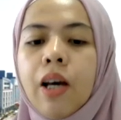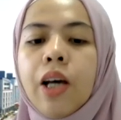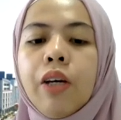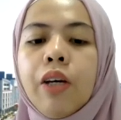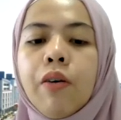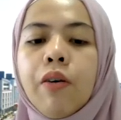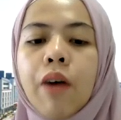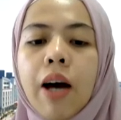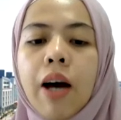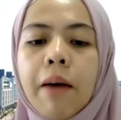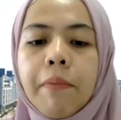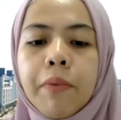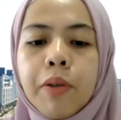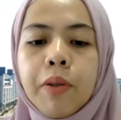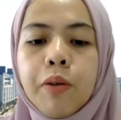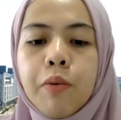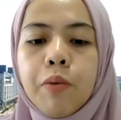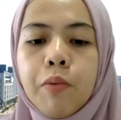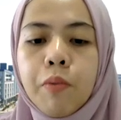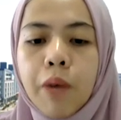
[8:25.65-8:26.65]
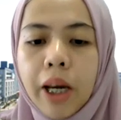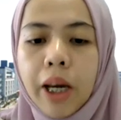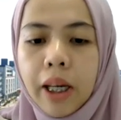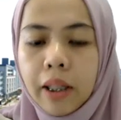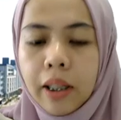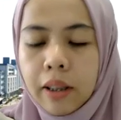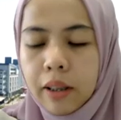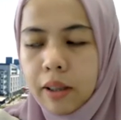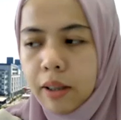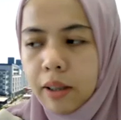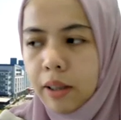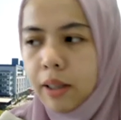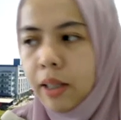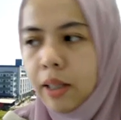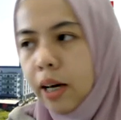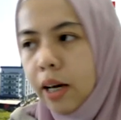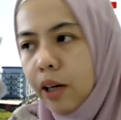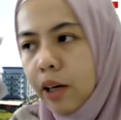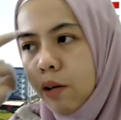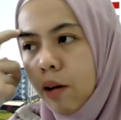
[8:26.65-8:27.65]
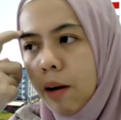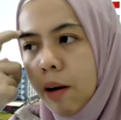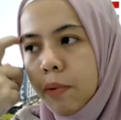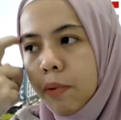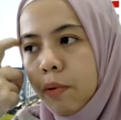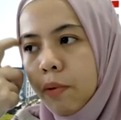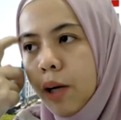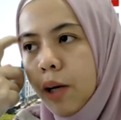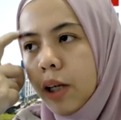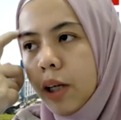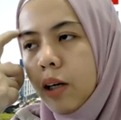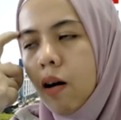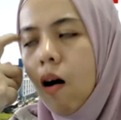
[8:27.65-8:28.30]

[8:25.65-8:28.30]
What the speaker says: You have to wait. Yeah, you have to wait.